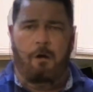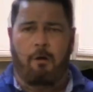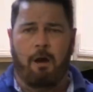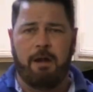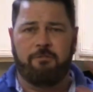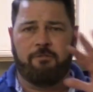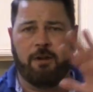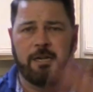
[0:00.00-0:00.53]
All
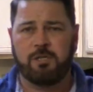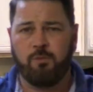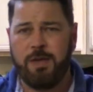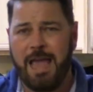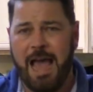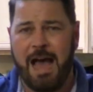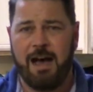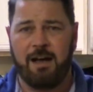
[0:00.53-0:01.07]
right, friends, we
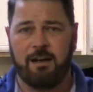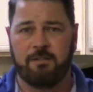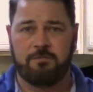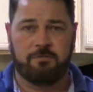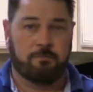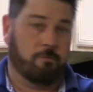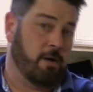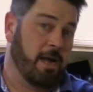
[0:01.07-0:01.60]

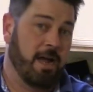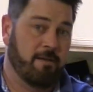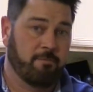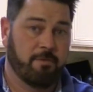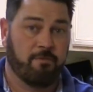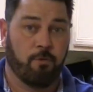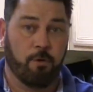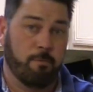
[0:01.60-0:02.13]
have, or I have
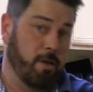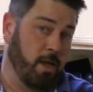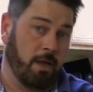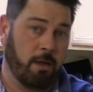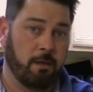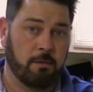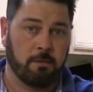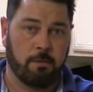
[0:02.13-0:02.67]
before
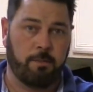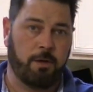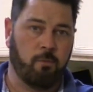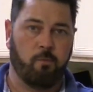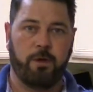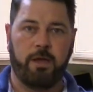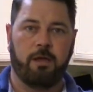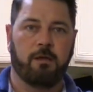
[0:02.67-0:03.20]
me, I mean
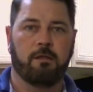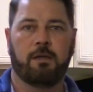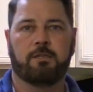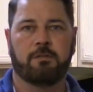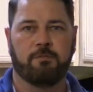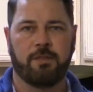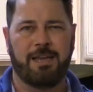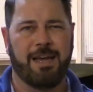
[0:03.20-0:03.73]
we
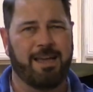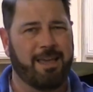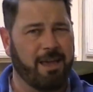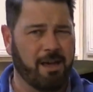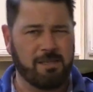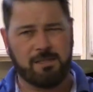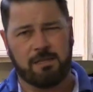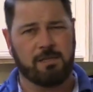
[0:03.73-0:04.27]
collectively, I
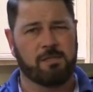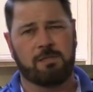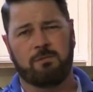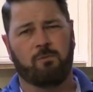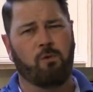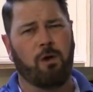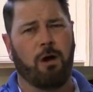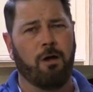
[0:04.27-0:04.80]
guess, because
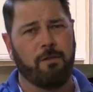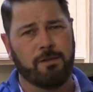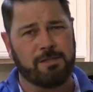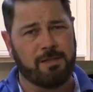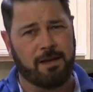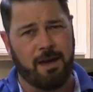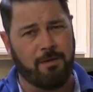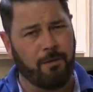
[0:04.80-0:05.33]
we're all in this
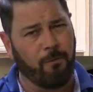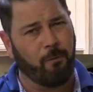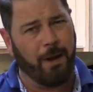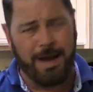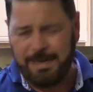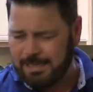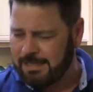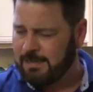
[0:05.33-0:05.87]
together,
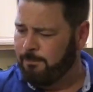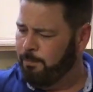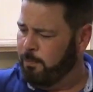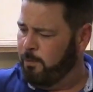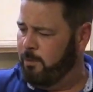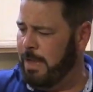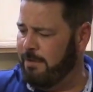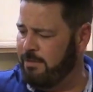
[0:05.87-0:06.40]
right?
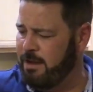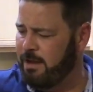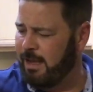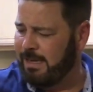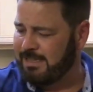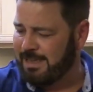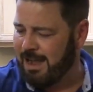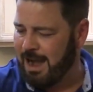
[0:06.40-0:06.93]
We have a
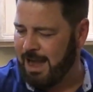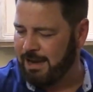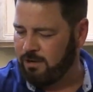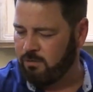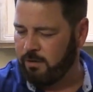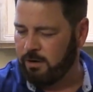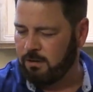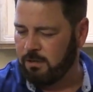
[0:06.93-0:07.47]
nice hot
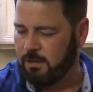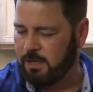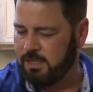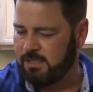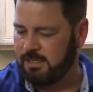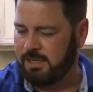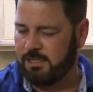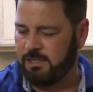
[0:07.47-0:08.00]
griddle
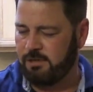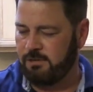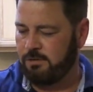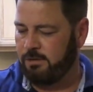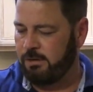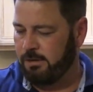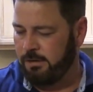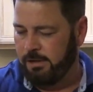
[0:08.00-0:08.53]
set
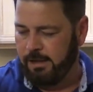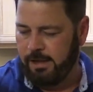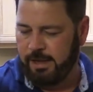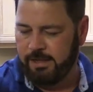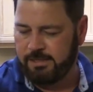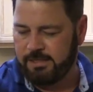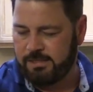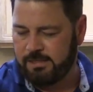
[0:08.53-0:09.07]
to,
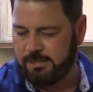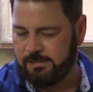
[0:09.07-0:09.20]
it's